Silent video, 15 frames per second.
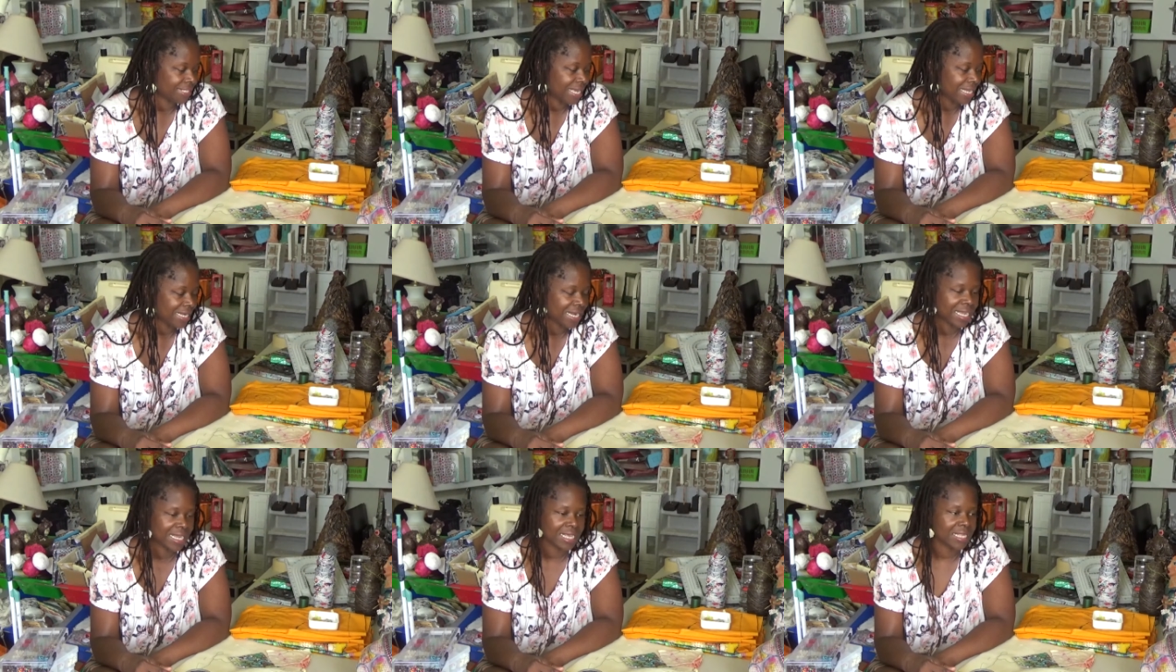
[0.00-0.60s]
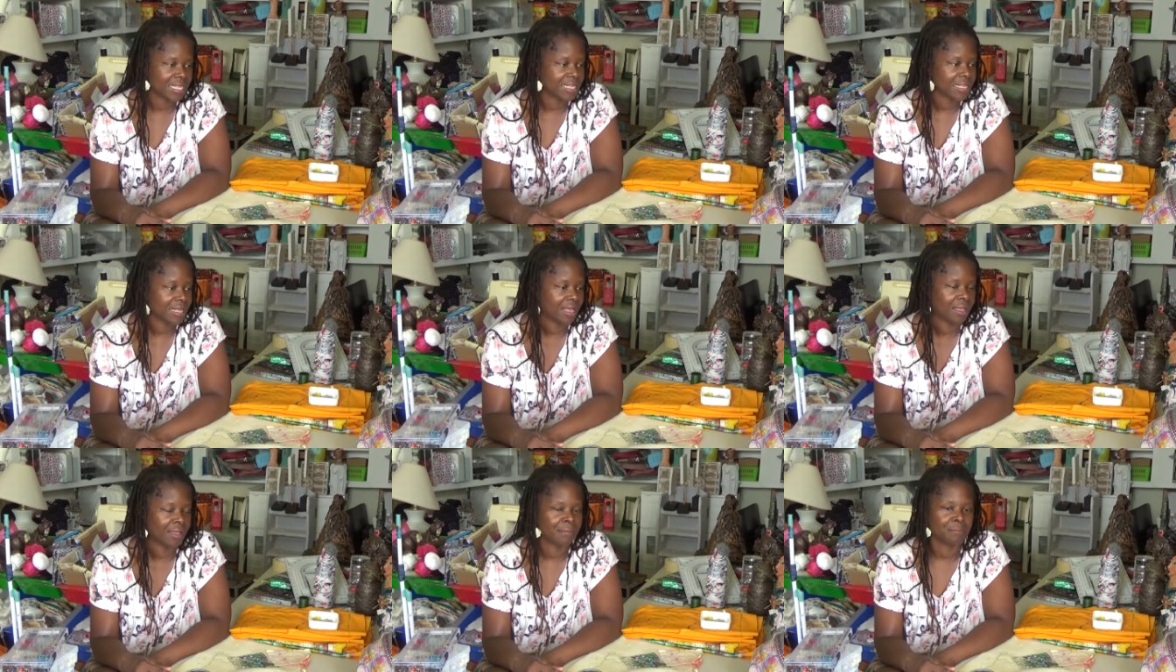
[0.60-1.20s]
techniques.
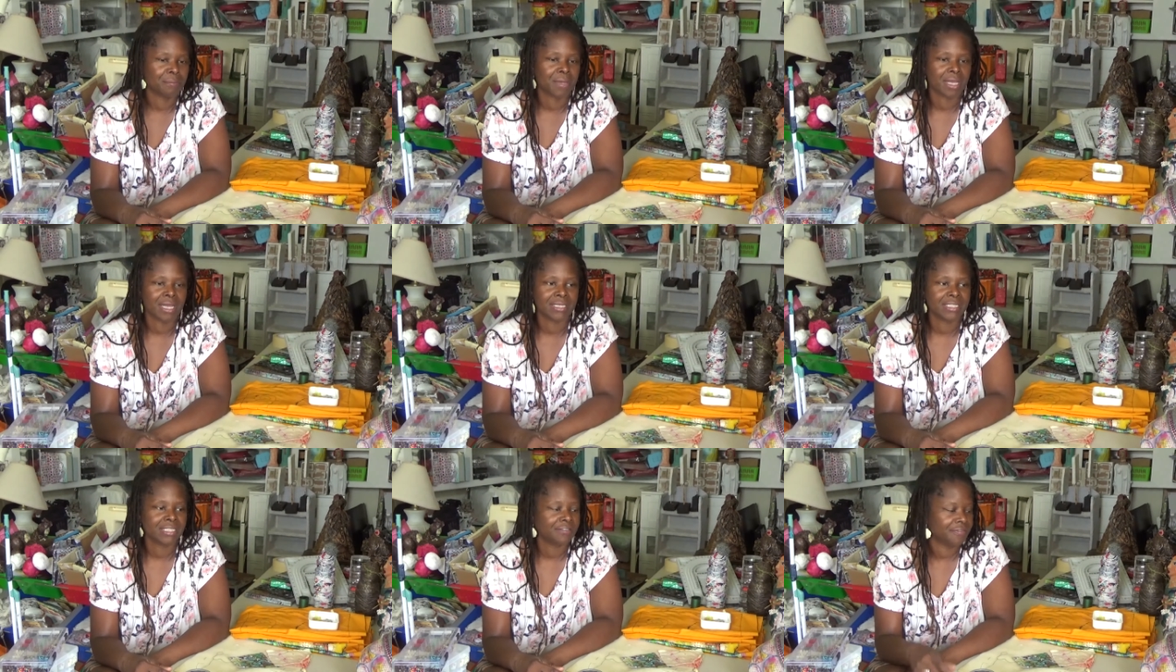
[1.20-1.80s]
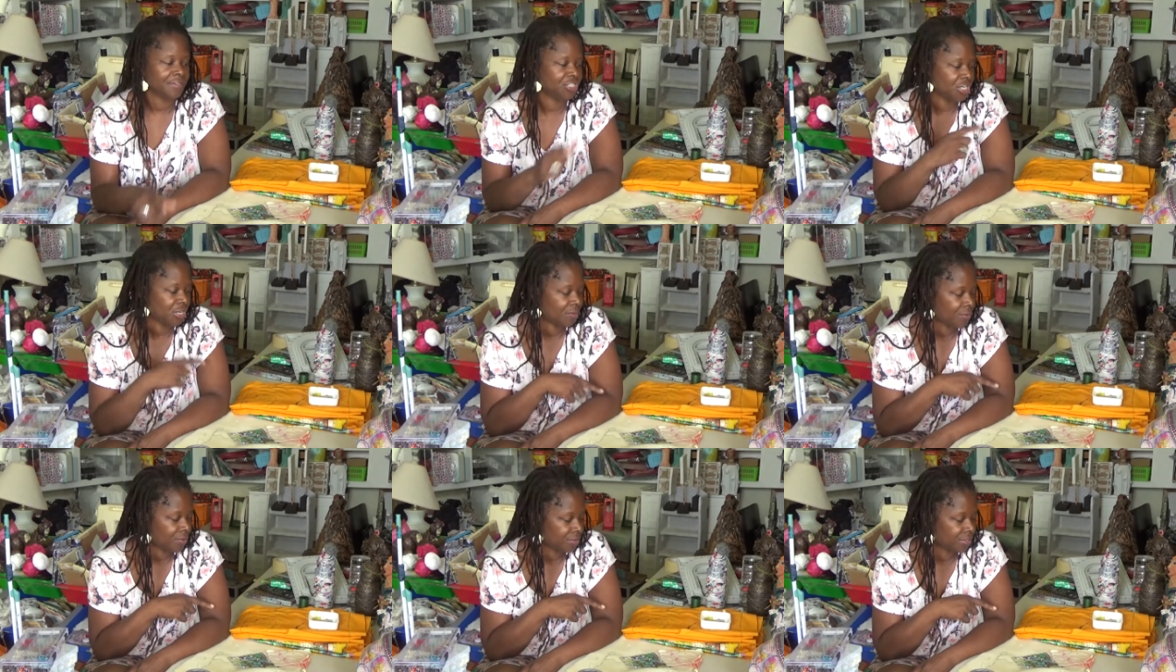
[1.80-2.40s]
I did a
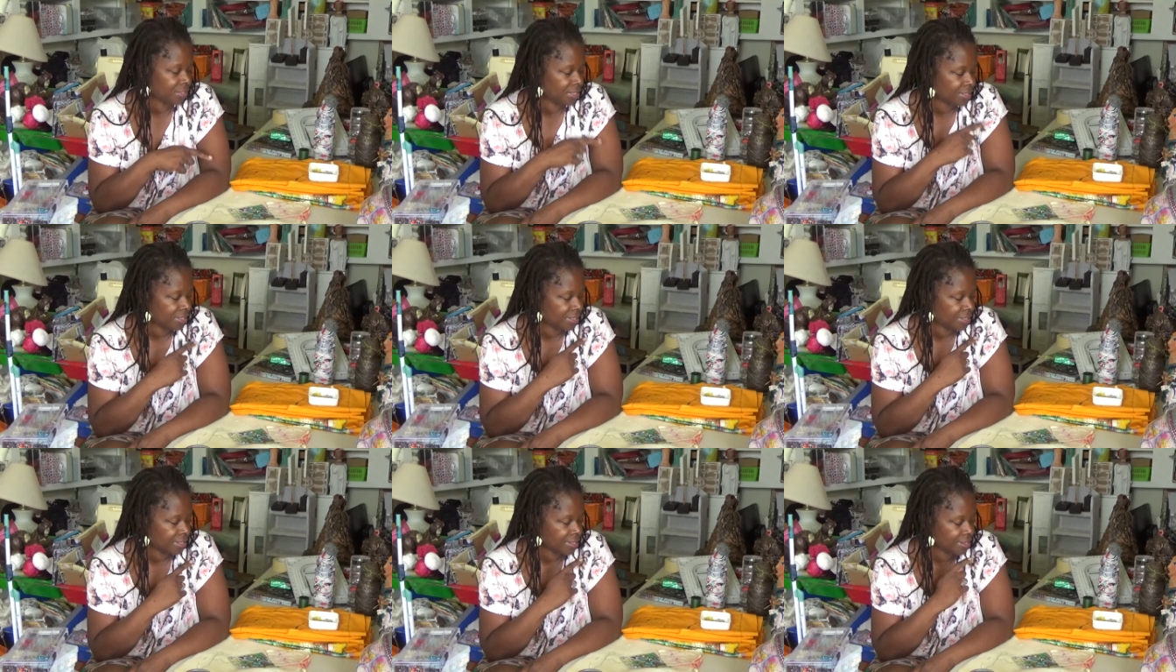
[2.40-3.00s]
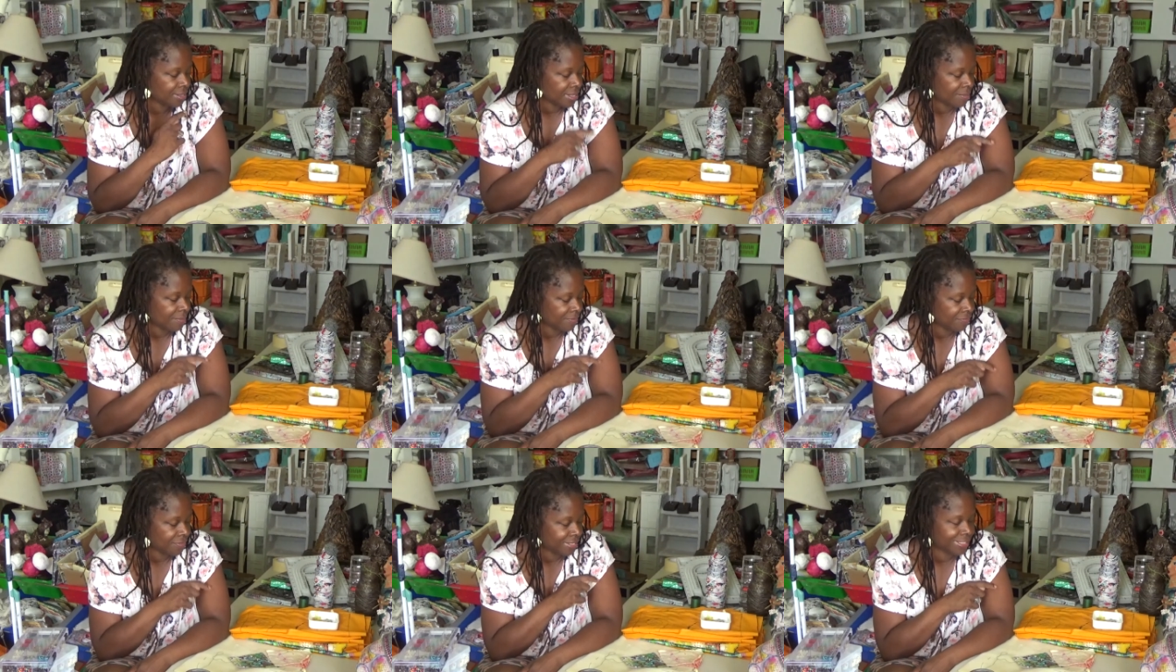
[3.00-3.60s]
video on some
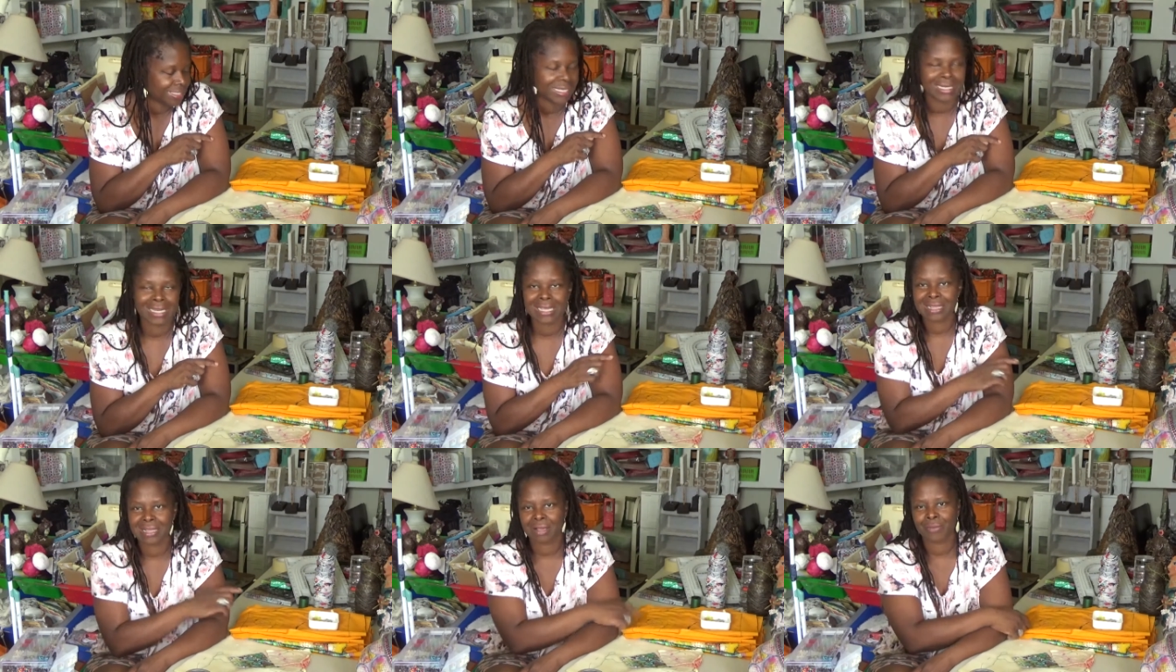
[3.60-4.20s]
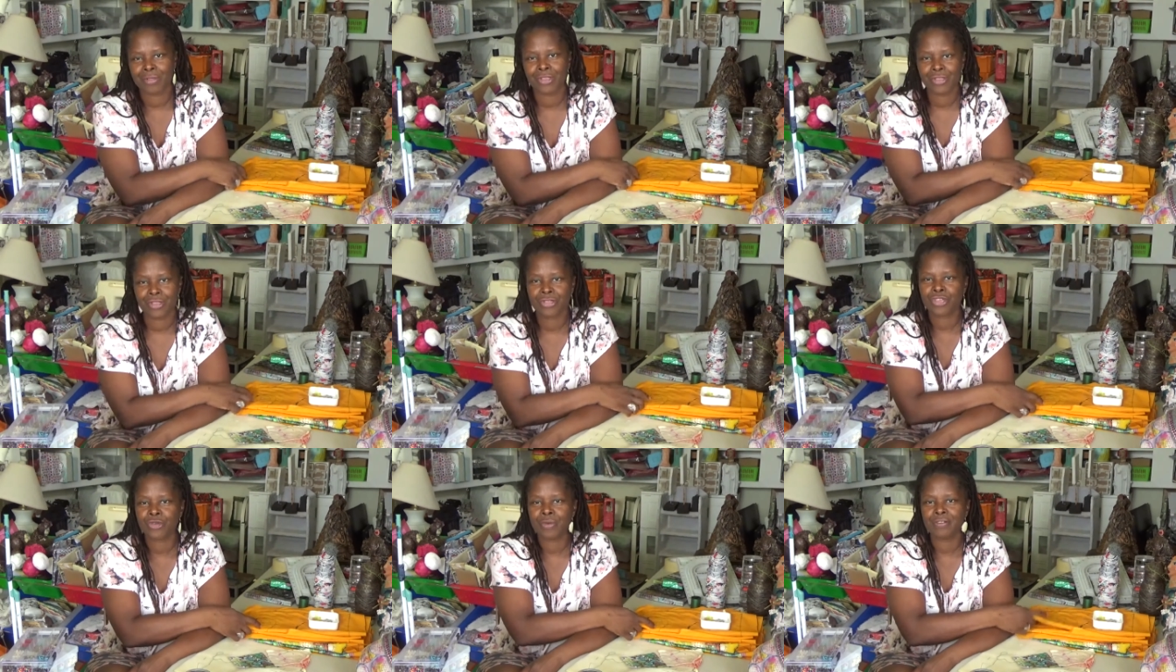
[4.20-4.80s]
of the techniques that I was
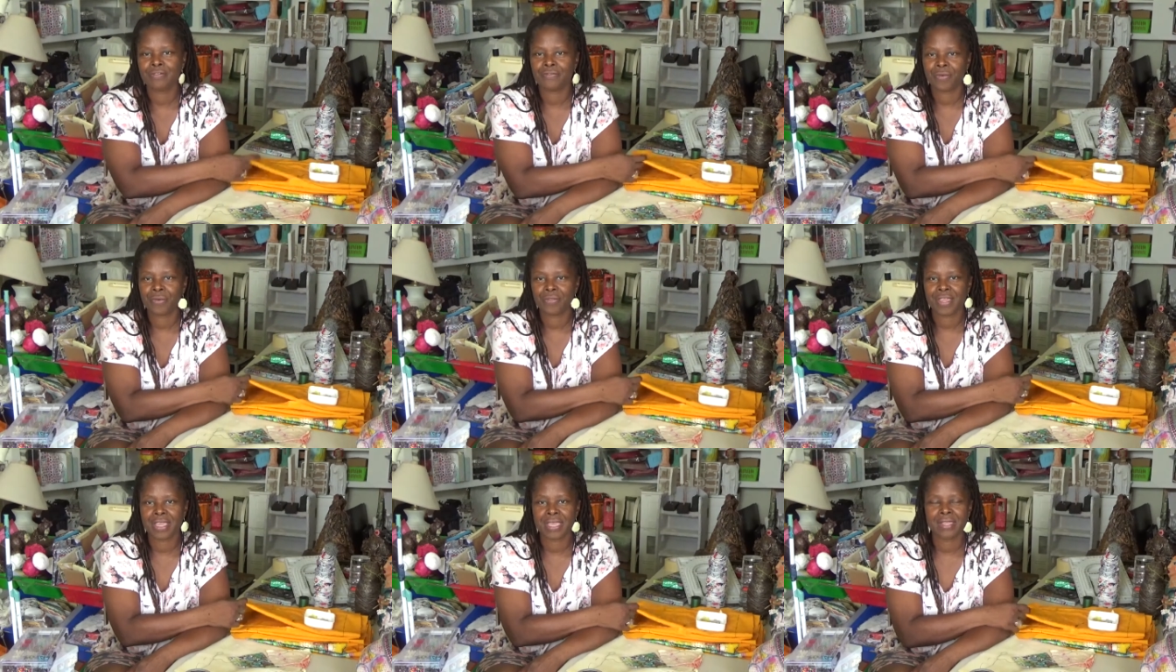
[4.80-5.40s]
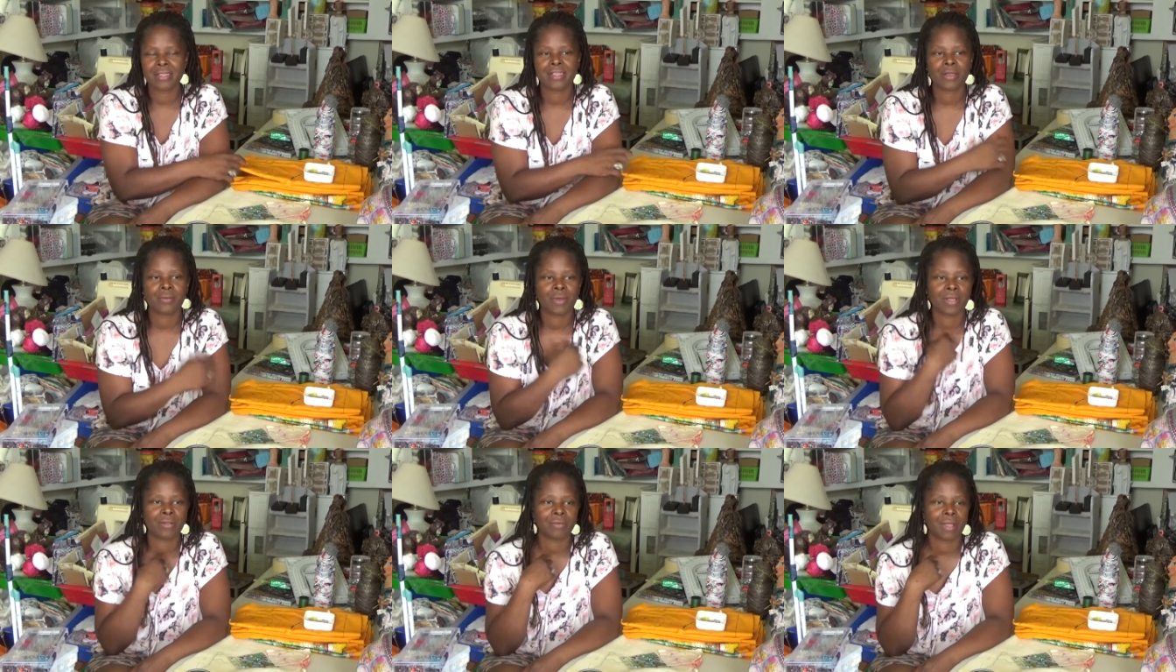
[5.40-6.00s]
doing for these, so
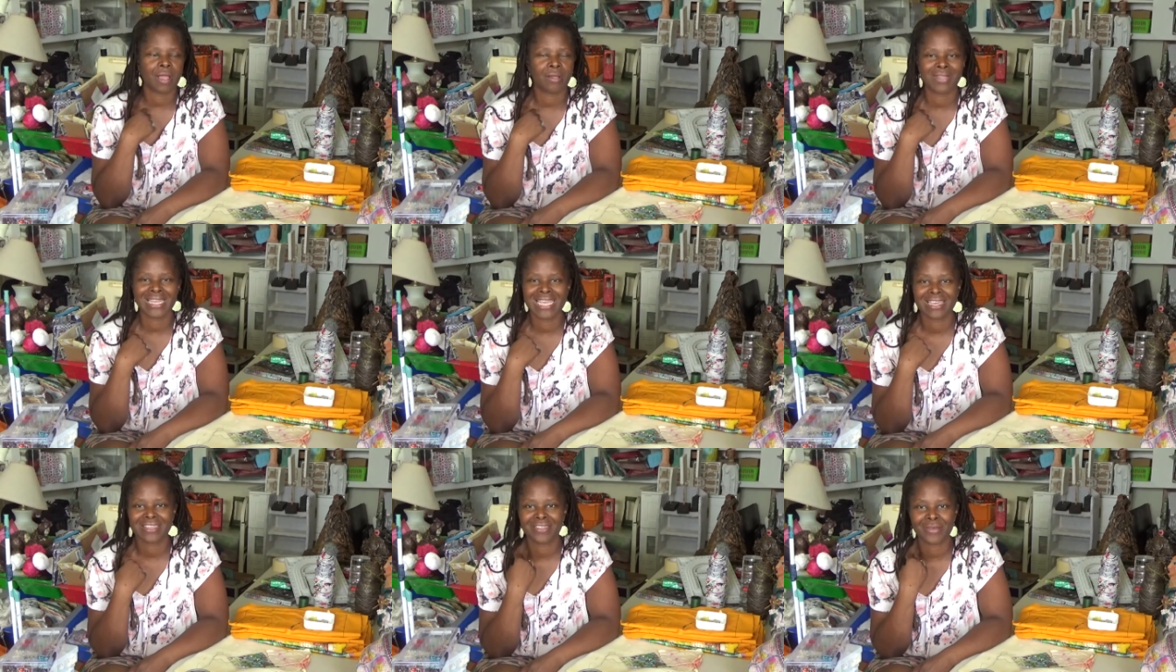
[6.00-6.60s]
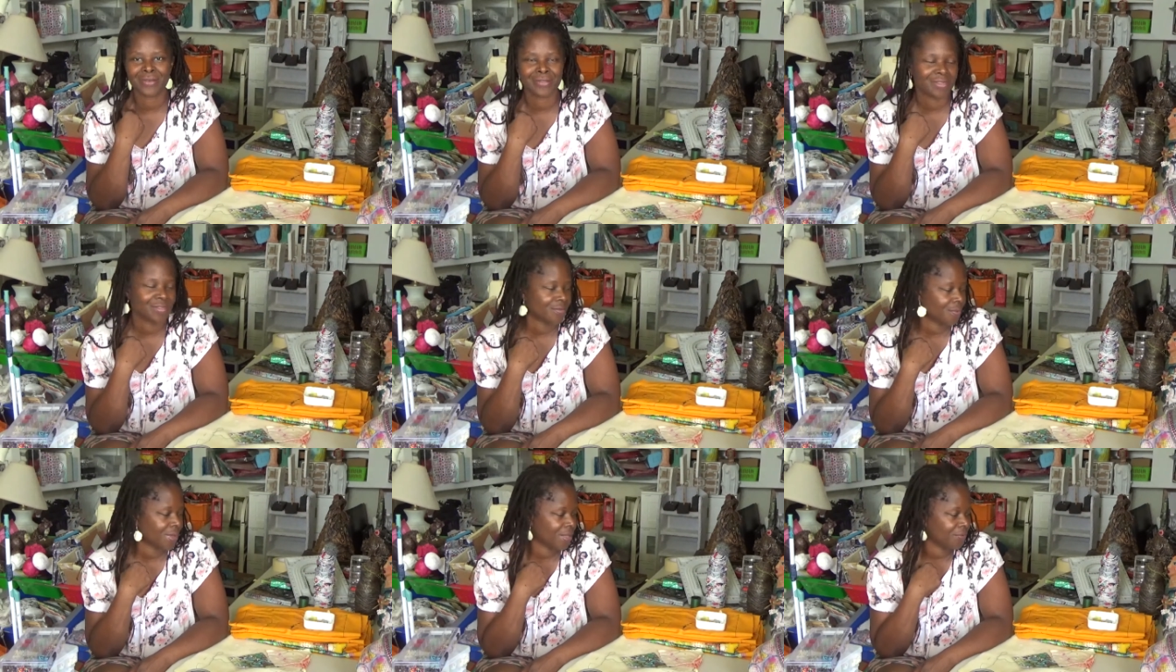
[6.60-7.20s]
I'll link those
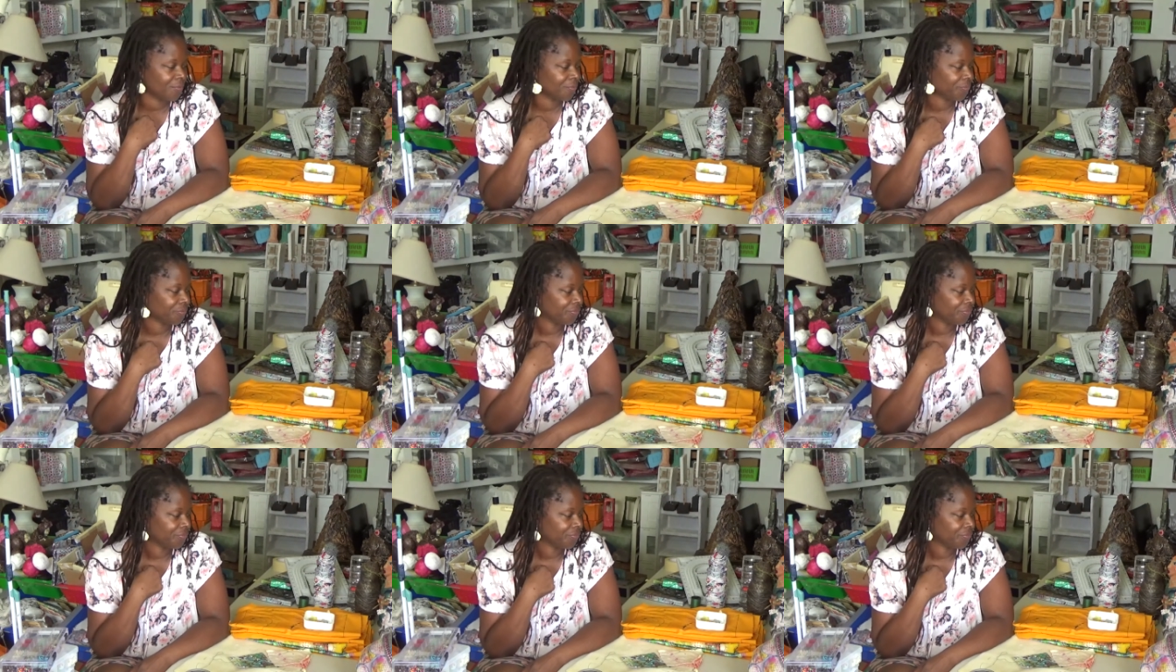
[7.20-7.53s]
as well.